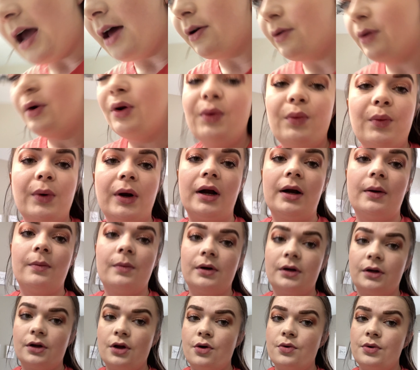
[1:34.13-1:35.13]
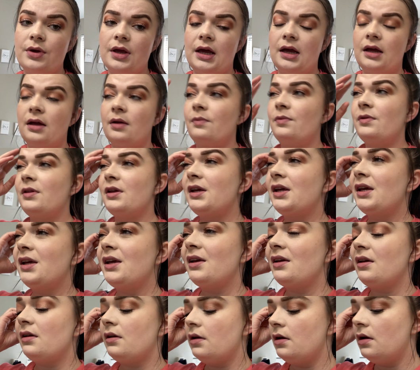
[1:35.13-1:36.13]
don't know where I'm gonna go yet. I'm
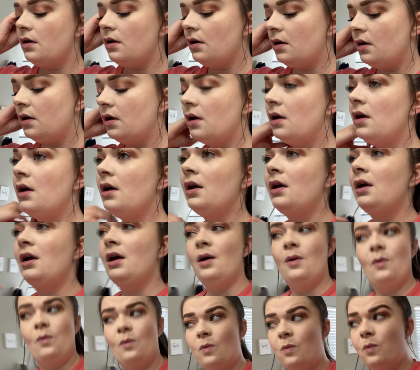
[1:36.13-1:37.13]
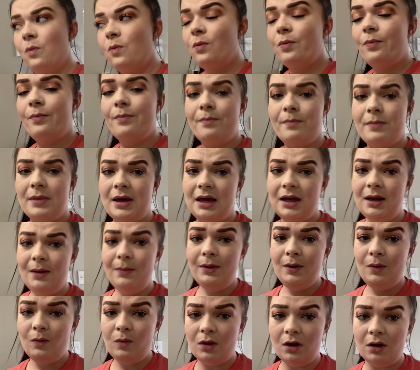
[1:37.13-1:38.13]
thinking
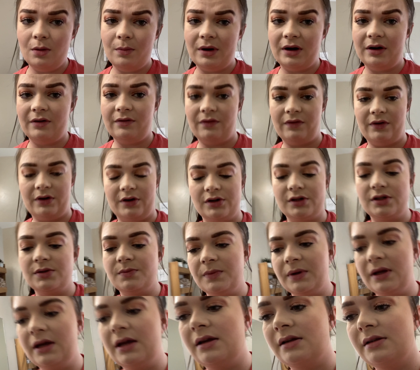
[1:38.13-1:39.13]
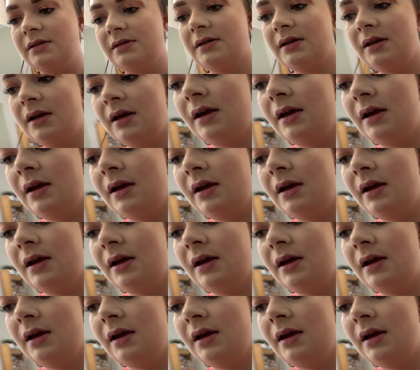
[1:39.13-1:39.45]
maybe Walmart first because